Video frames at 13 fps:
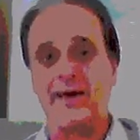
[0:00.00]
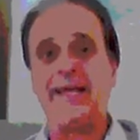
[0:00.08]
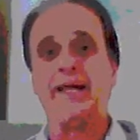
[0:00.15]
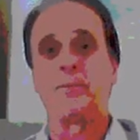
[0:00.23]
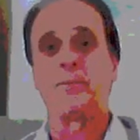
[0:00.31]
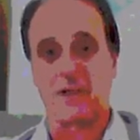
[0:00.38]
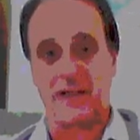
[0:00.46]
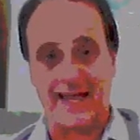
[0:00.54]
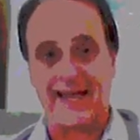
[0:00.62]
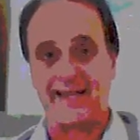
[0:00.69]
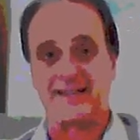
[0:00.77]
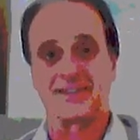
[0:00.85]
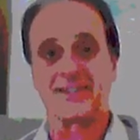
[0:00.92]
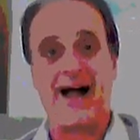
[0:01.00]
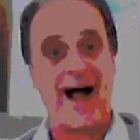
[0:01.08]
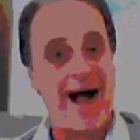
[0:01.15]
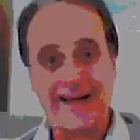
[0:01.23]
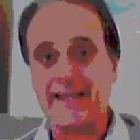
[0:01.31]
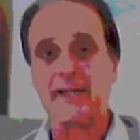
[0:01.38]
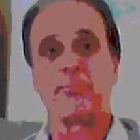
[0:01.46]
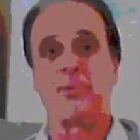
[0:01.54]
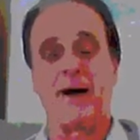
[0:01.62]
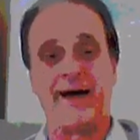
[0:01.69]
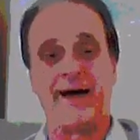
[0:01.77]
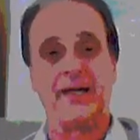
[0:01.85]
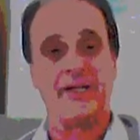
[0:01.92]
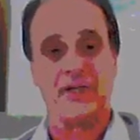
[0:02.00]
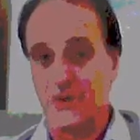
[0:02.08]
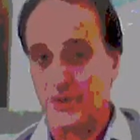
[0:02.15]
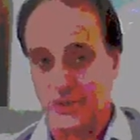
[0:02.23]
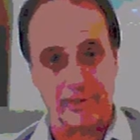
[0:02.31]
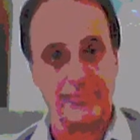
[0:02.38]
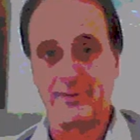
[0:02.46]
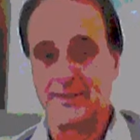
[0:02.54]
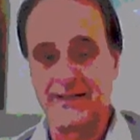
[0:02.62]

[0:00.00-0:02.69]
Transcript: in place, occupying Europe,